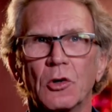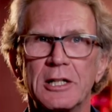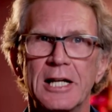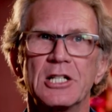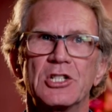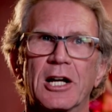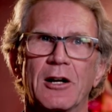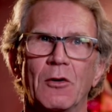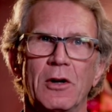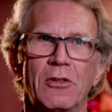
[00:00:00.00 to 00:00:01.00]
or a
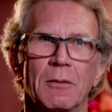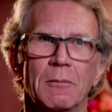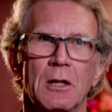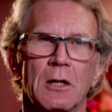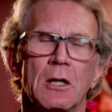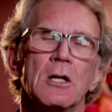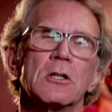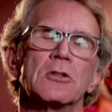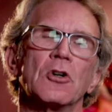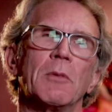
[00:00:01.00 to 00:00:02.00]
10-second rhythm.
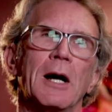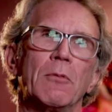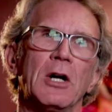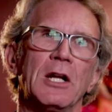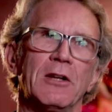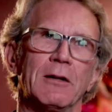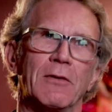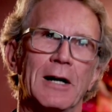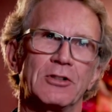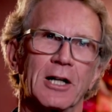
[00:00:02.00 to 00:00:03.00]
So by breathing
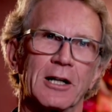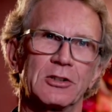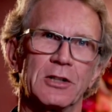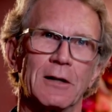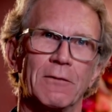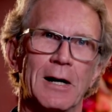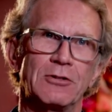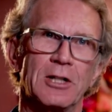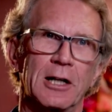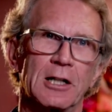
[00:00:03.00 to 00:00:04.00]
5 seconds in, 5
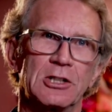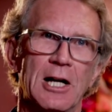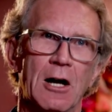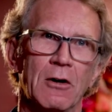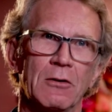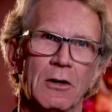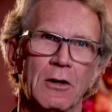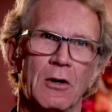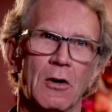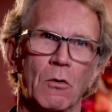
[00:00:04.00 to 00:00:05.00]
seconds out,
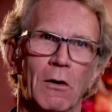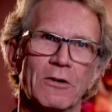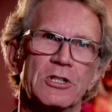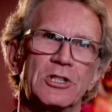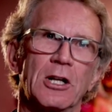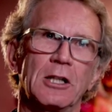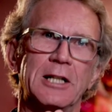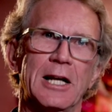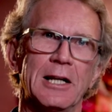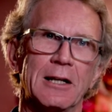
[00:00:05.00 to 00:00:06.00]
we're
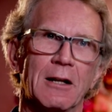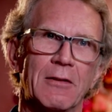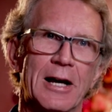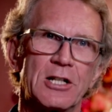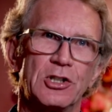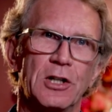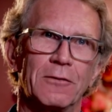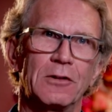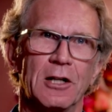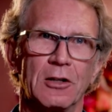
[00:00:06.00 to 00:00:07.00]
facilitating that
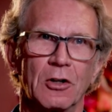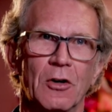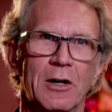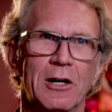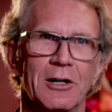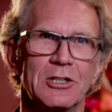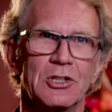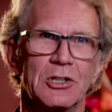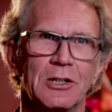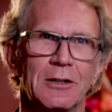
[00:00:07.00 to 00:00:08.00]
shift into
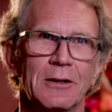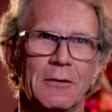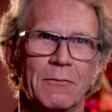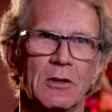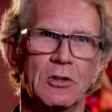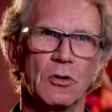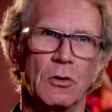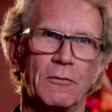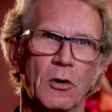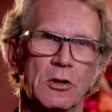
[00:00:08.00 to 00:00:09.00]
coherence. So
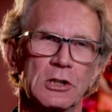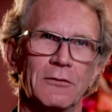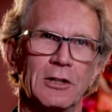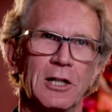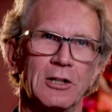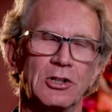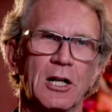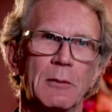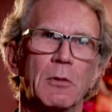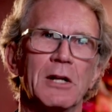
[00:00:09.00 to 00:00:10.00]
the focus of attention
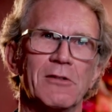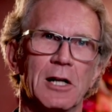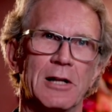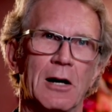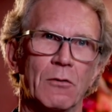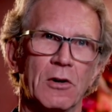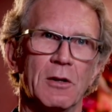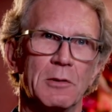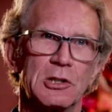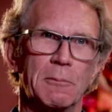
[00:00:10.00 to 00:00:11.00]
and breathing at that
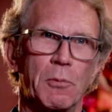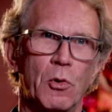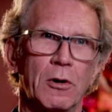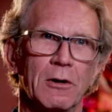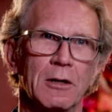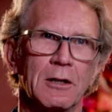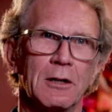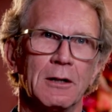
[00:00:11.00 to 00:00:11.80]
rhythm is important